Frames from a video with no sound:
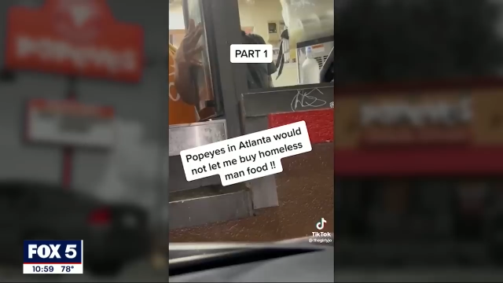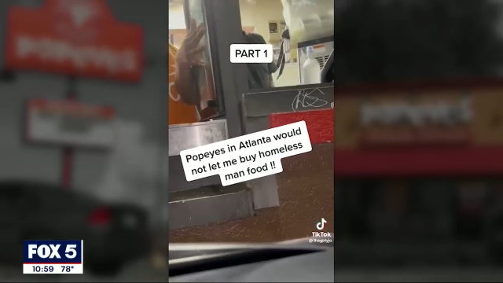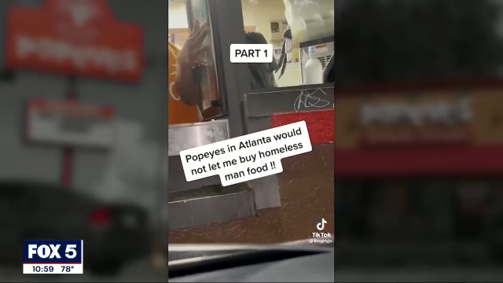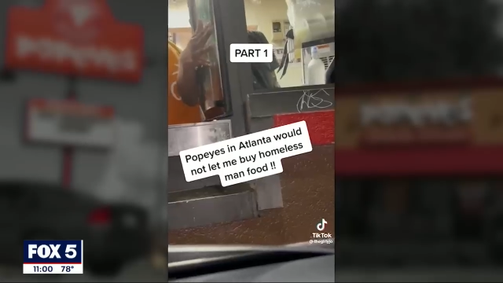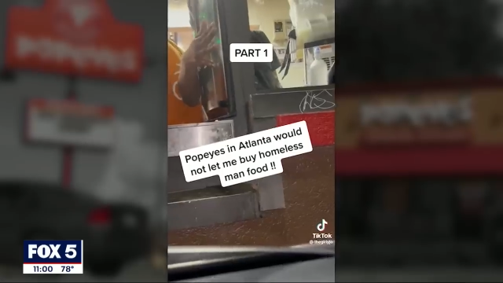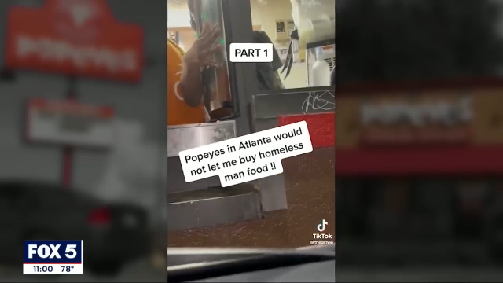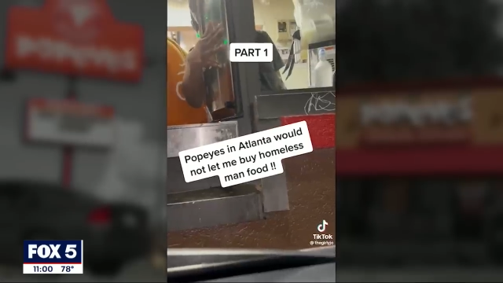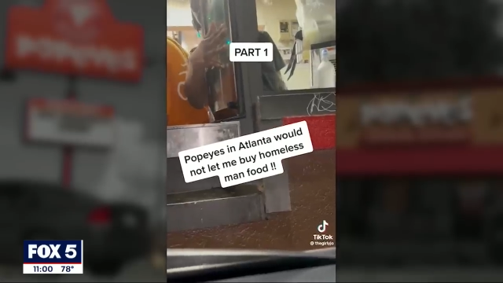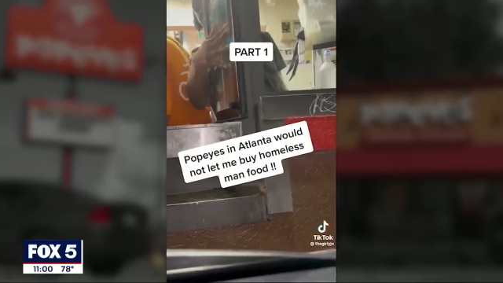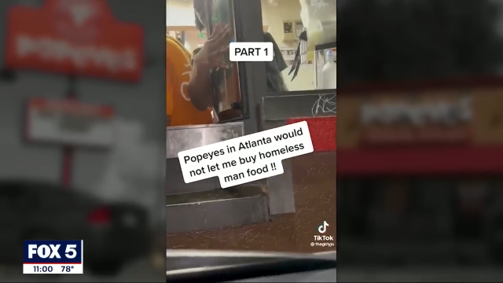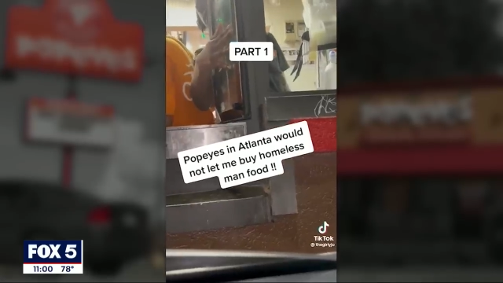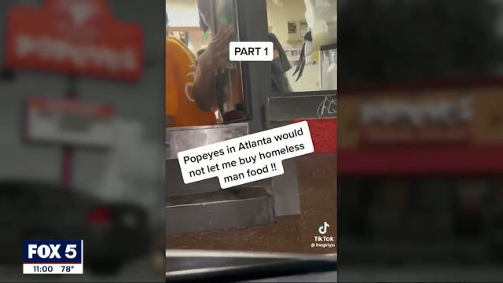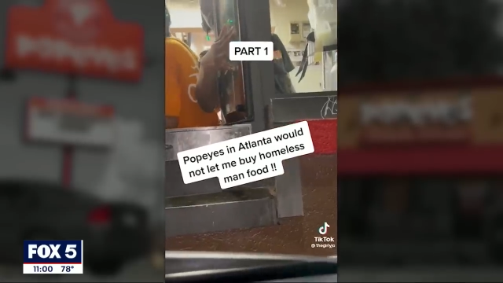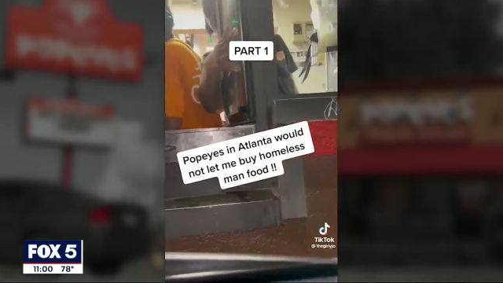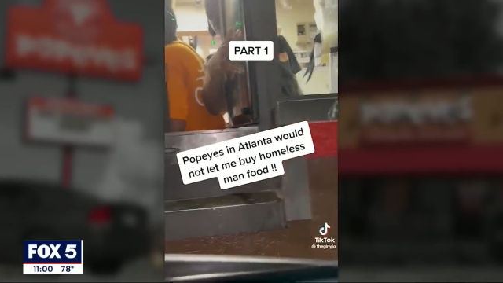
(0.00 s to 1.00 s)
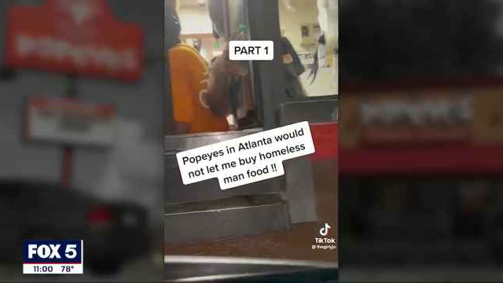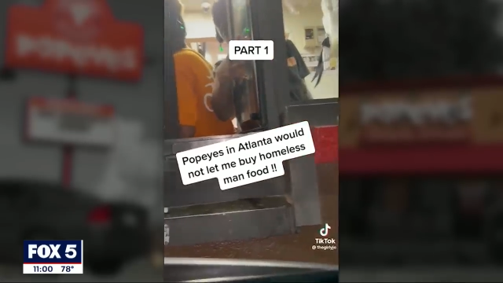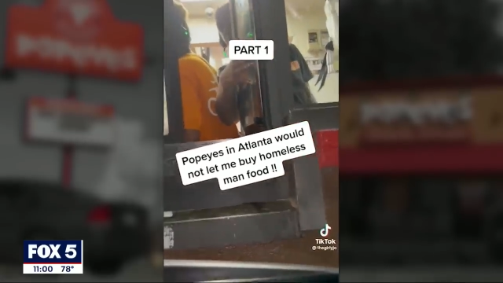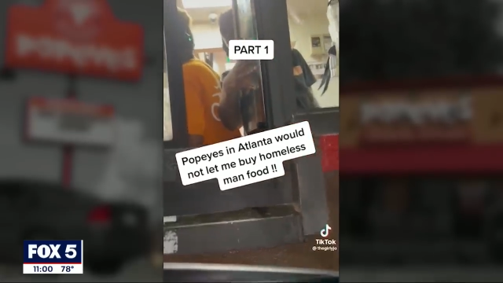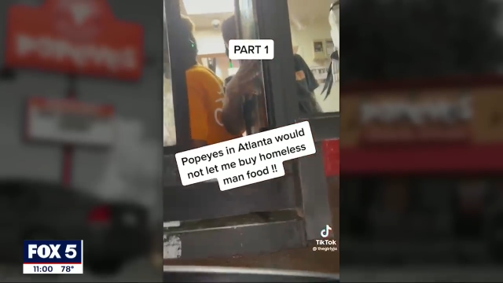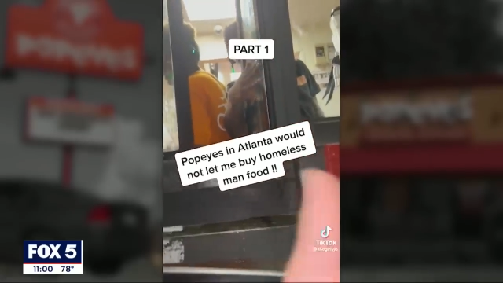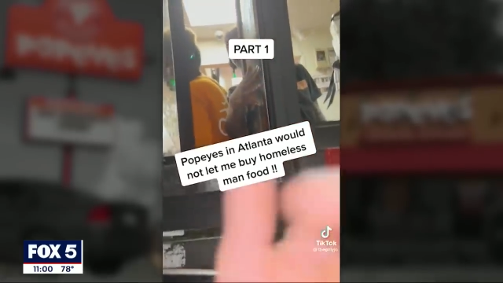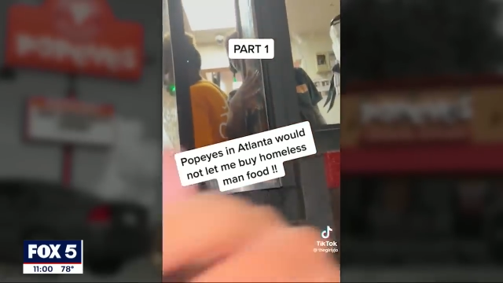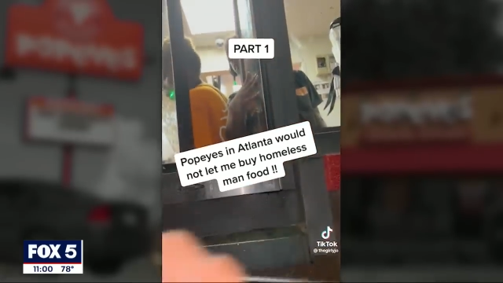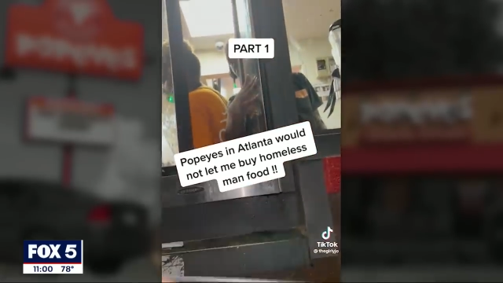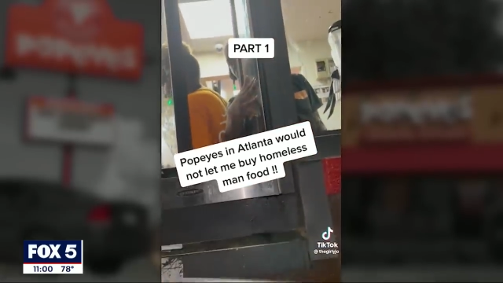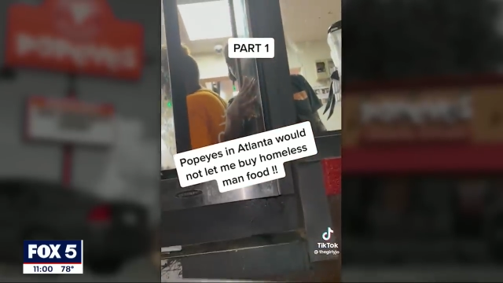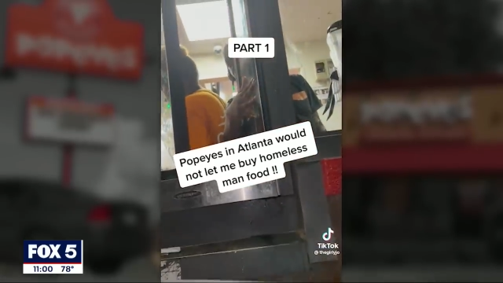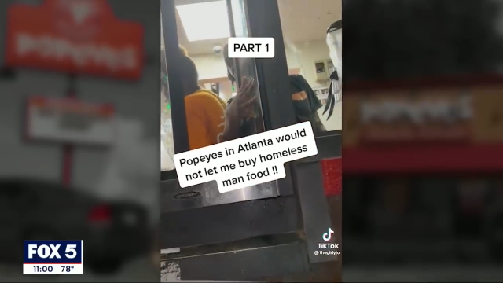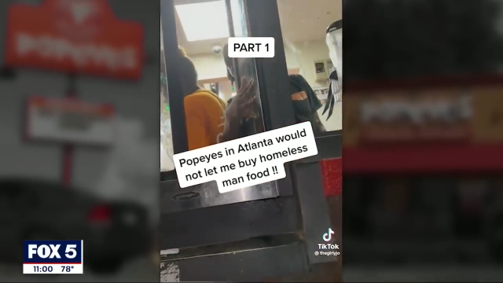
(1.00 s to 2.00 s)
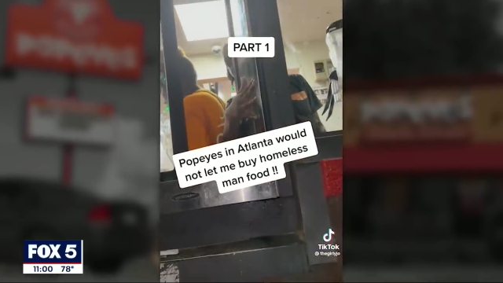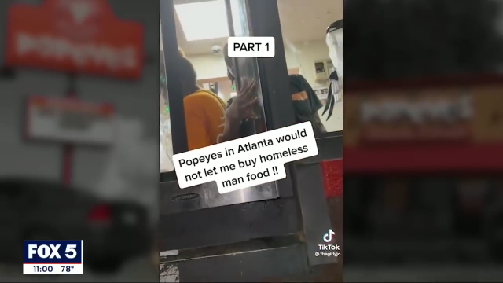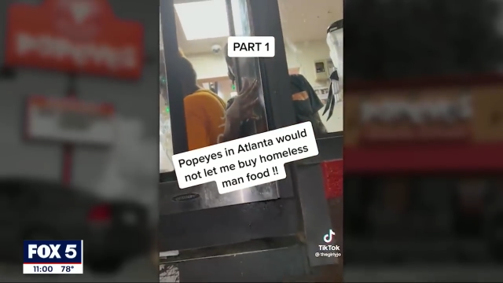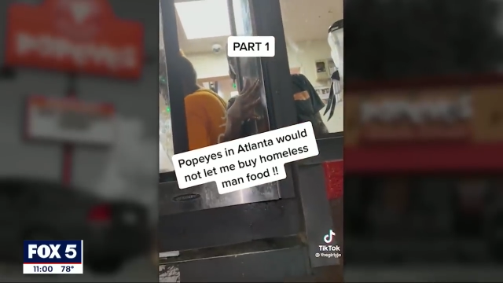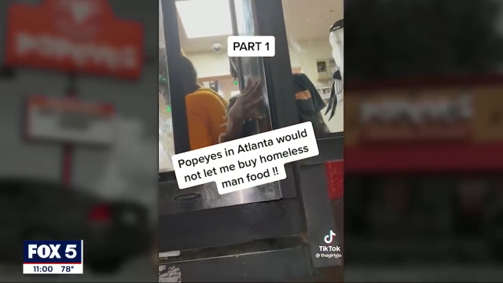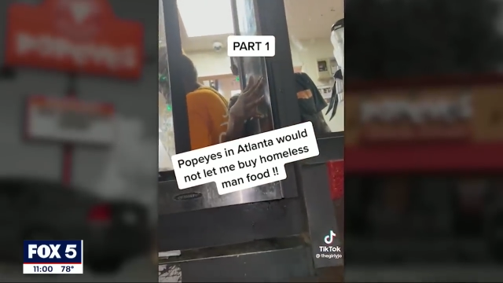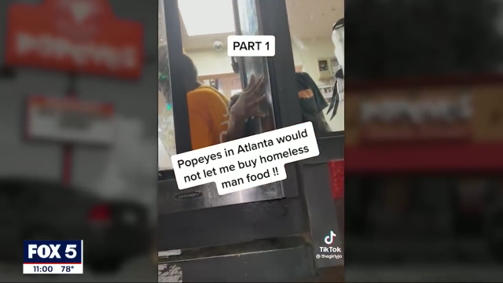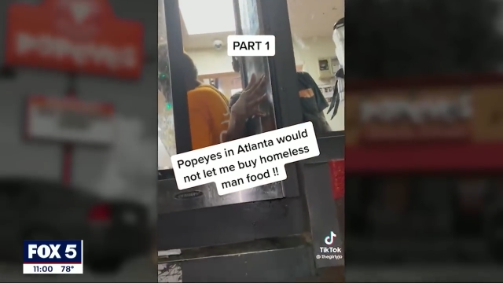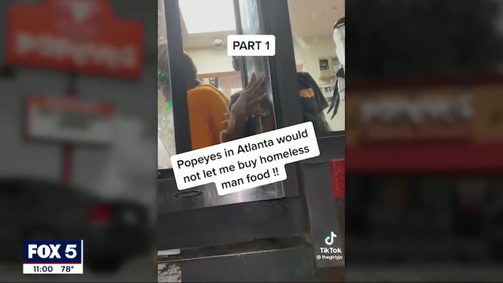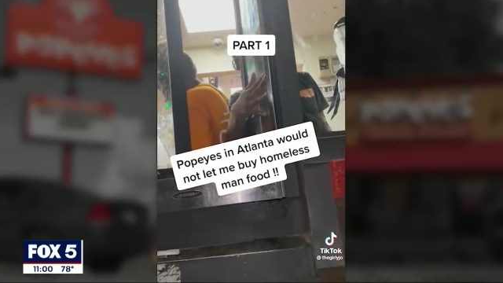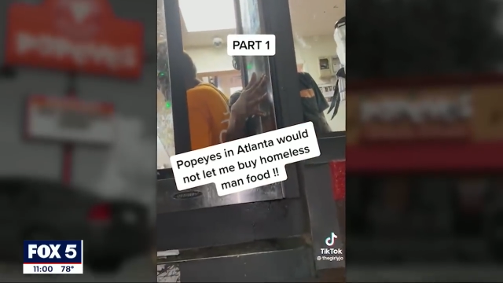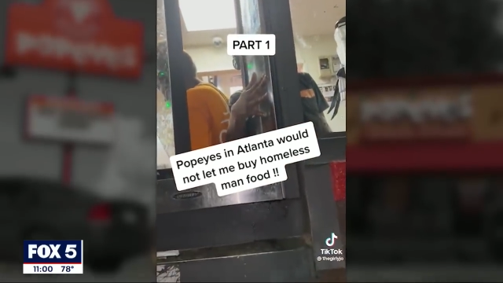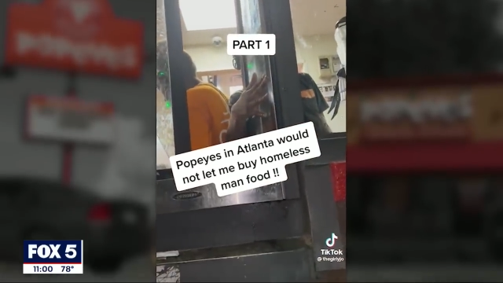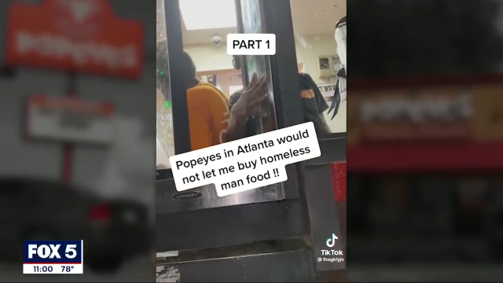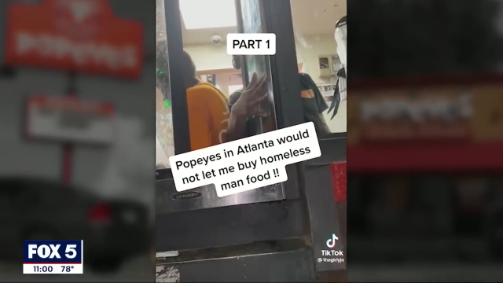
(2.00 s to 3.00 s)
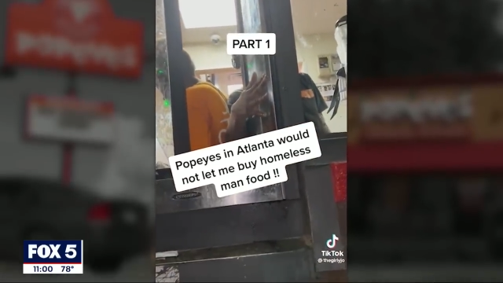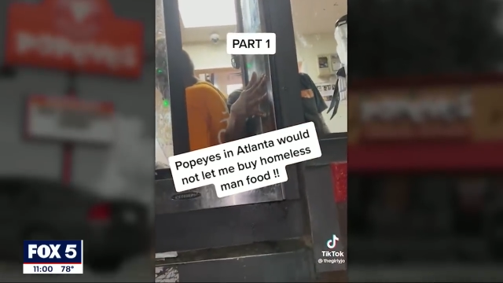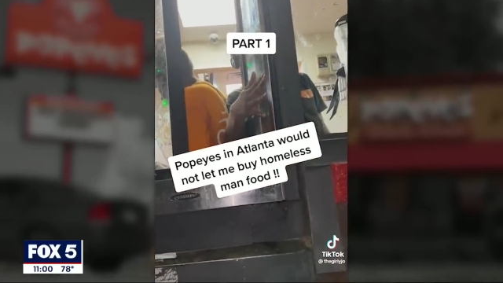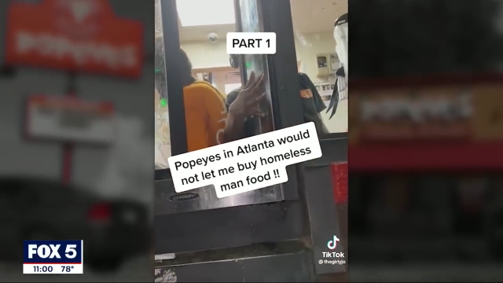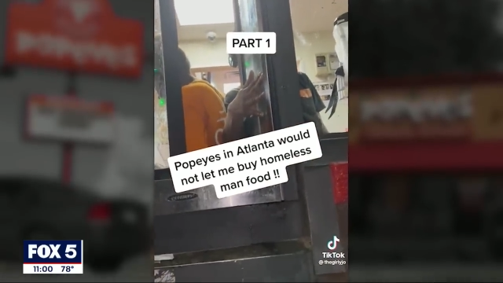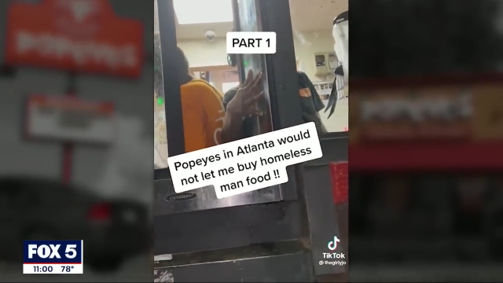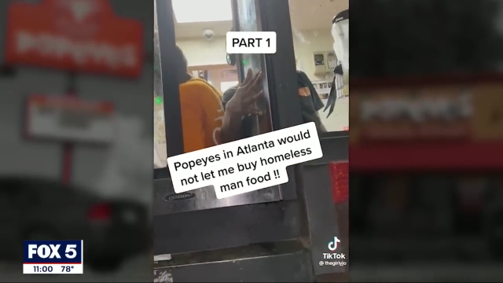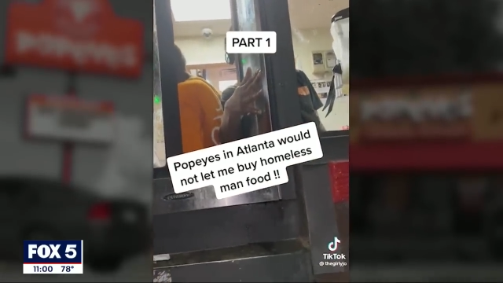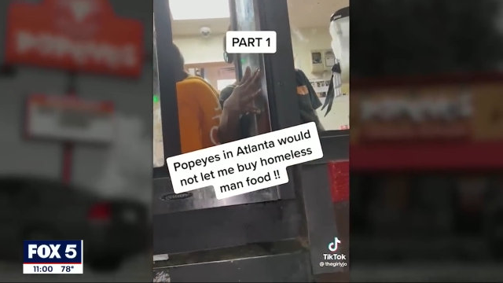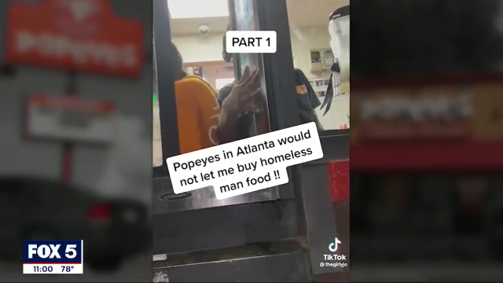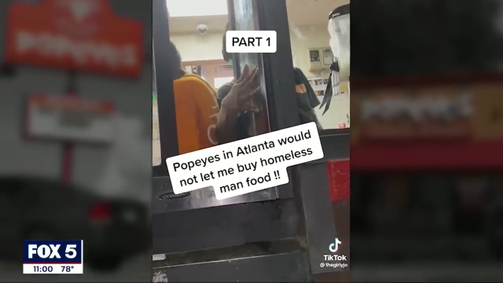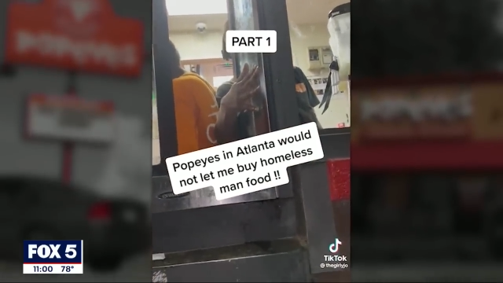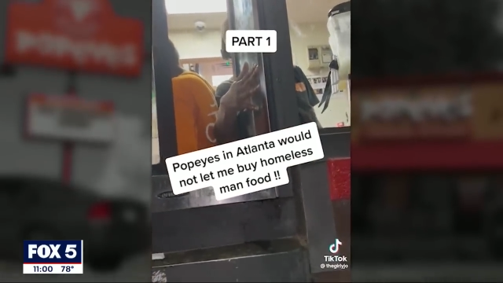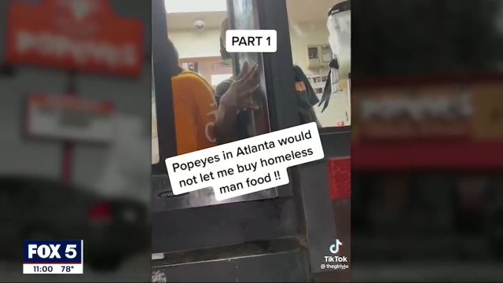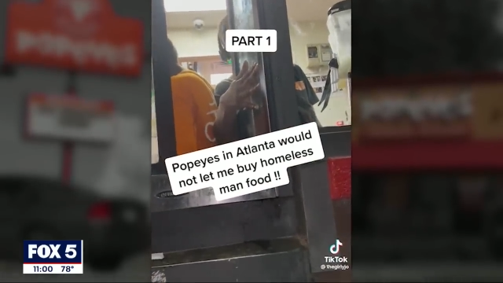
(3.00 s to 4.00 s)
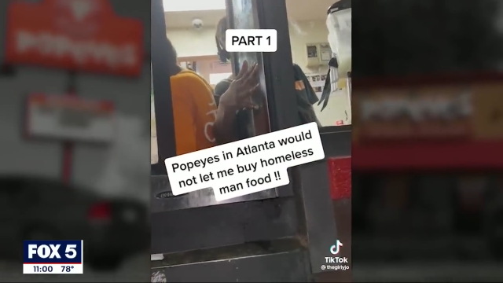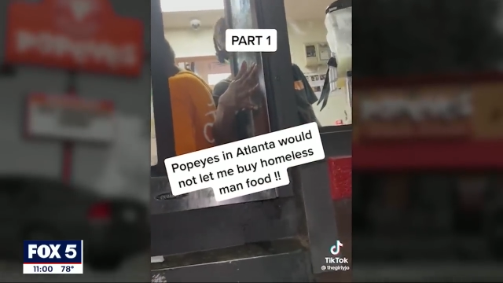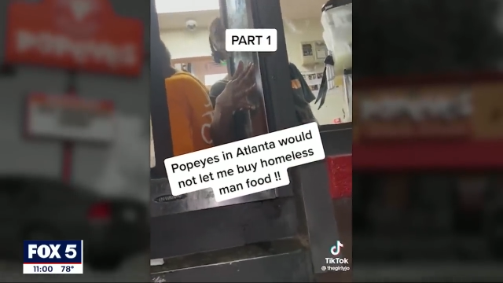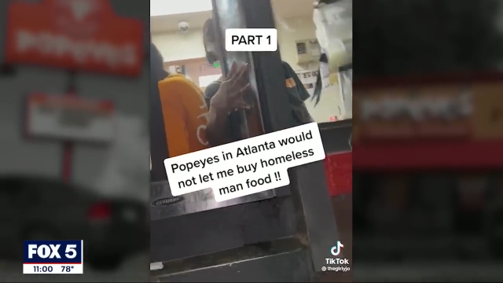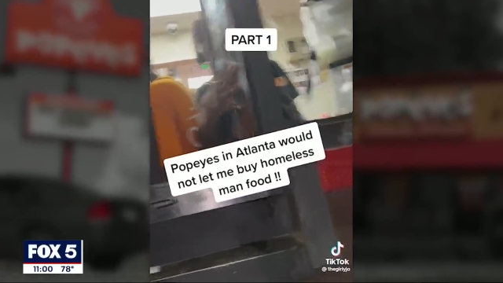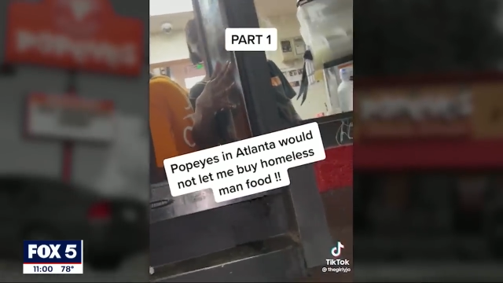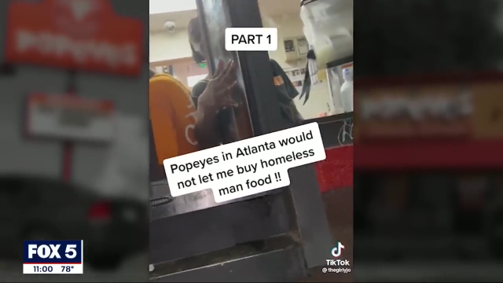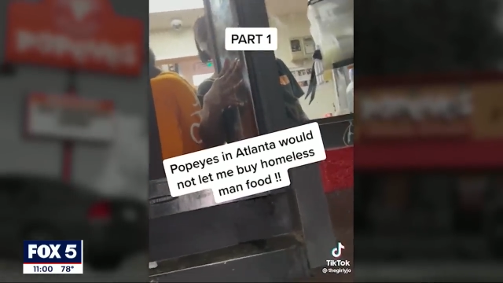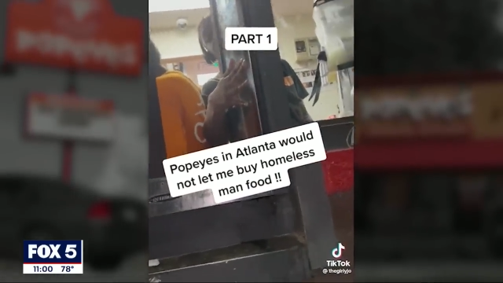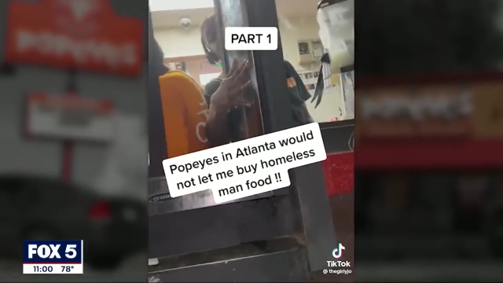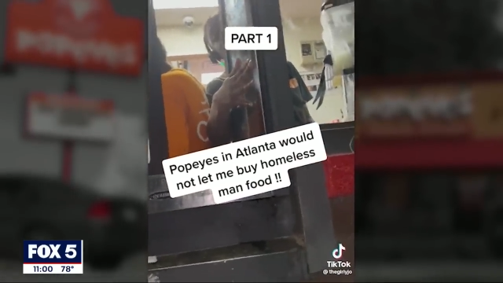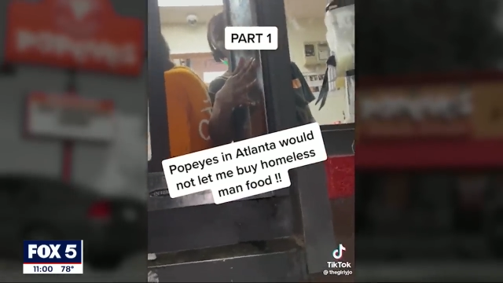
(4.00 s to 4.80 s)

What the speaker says: (no speaker visible)